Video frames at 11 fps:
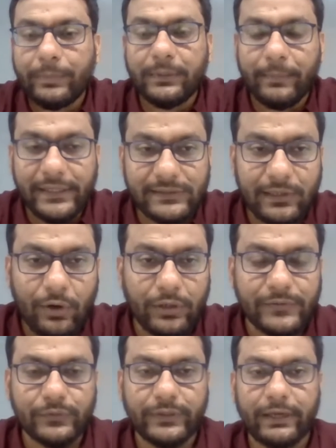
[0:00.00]
optimized a
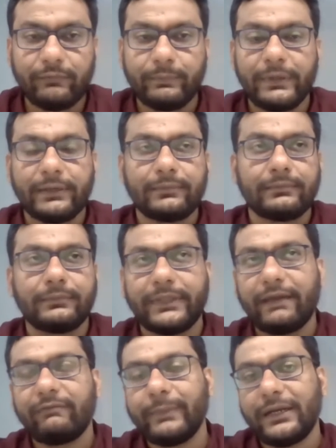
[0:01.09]
lot. So they
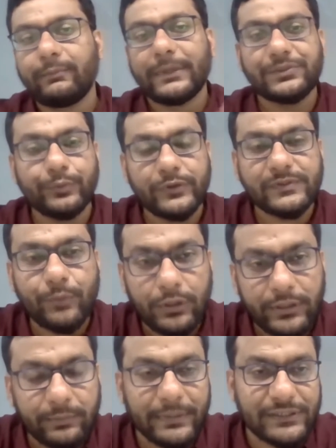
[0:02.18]
have made much more
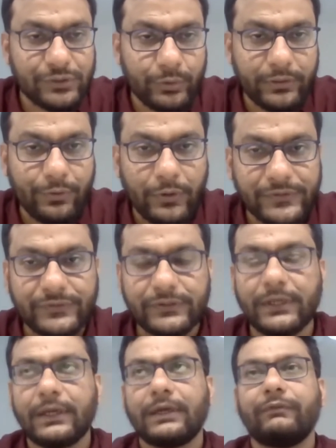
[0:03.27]
smaller, much lower cost
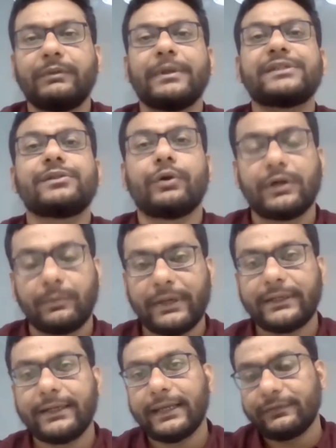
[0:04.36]
with much longer
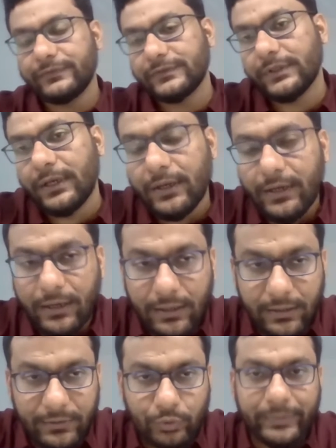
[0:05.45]
battery lives
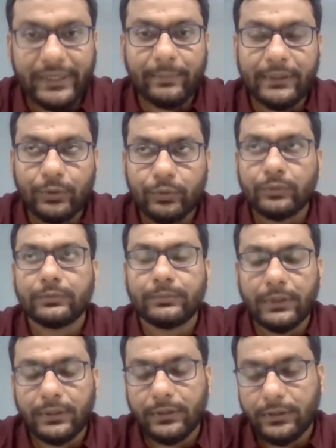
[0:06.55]
to be able to
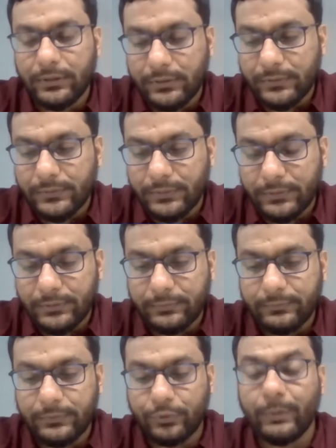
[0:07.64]

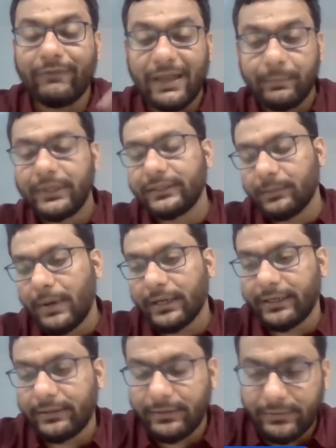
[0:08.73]
be viable in the
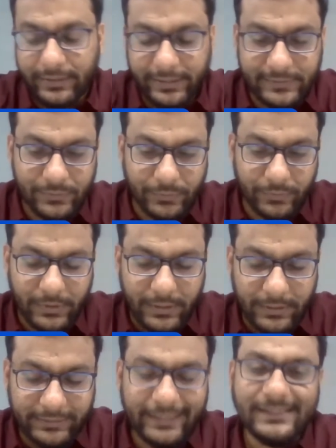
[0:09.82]
market, right? So
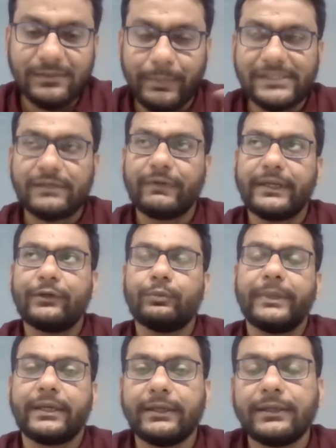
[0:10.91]
that is specifically to
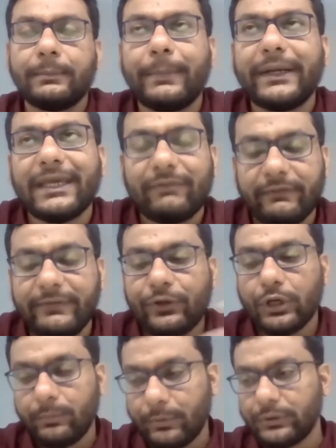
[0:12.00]
beacon. But yeah, when we
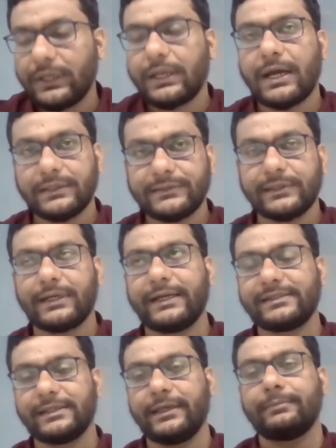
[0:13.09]
talk about the larger,
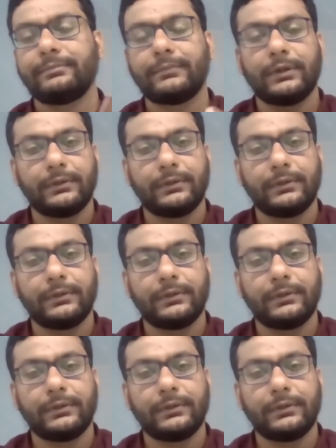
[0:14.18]
let's say,